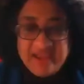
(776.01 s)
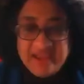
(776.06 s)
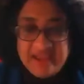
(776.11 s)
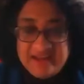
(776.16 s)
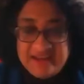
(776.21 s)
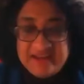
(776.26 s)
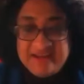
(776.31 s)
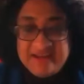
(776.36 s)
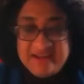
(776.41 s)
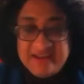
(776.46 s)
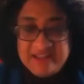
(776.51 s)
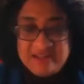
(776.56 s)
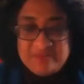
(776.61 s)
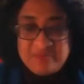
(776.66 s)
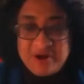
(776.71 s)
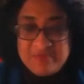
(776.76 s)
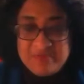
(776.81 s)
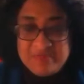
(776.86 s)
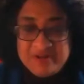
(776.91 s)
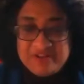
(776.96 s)
In India, the
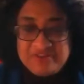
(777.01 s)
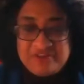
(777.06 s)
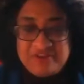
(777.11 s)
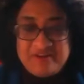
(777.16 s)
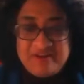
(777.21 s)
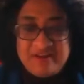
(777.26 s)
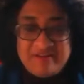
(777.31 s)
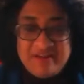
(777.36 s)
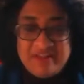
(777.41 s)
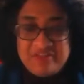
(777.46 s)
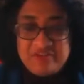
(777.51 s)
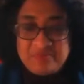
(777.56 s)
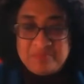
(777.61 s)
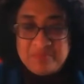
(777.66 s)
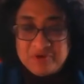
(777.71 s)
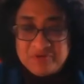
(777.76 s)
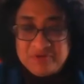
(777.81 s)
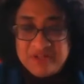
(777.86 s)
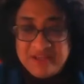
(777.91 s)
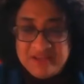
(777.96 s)
Prime Minister Narendra
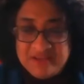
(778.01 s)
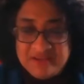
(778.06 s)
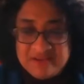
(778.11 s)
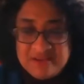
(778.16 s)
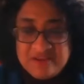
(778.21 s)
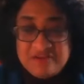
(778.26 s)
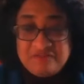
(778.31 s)
Modi